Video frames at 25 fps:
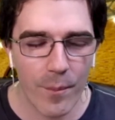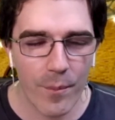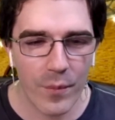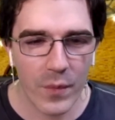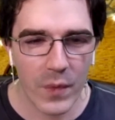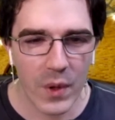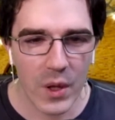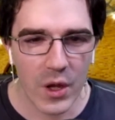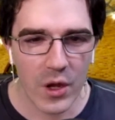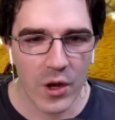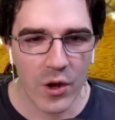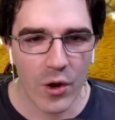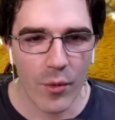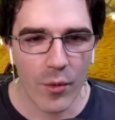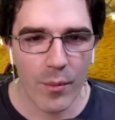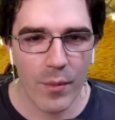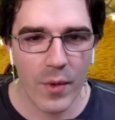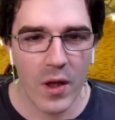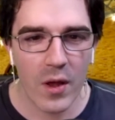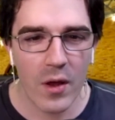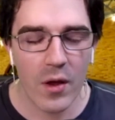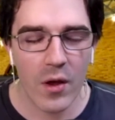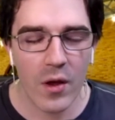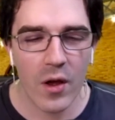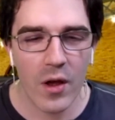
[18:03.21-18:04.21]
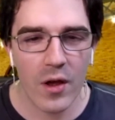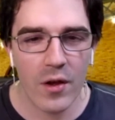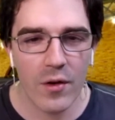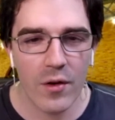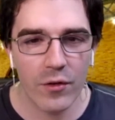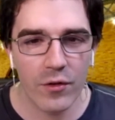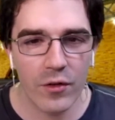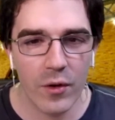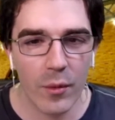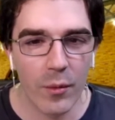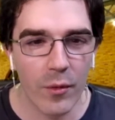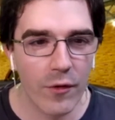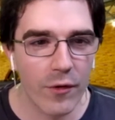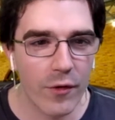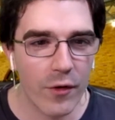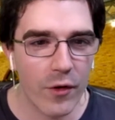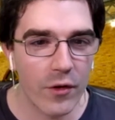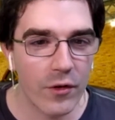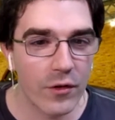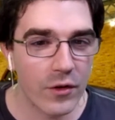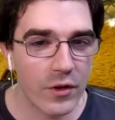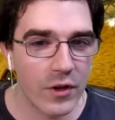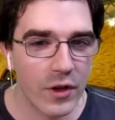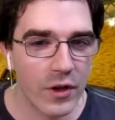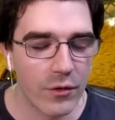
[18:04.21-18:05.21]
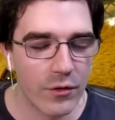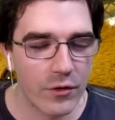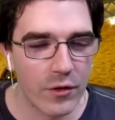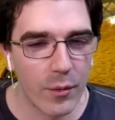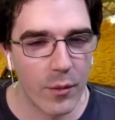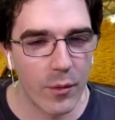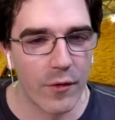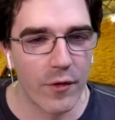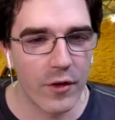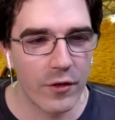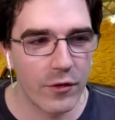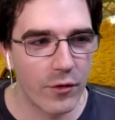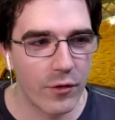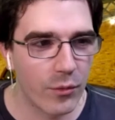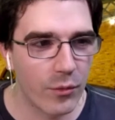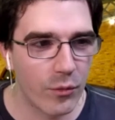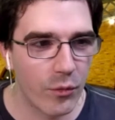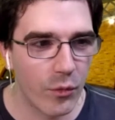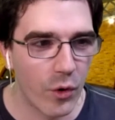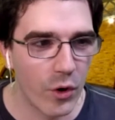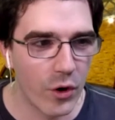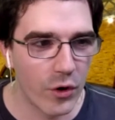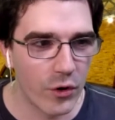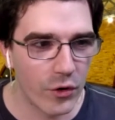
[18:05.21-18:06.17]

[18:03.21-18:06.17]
you know, may, some of you know some of us would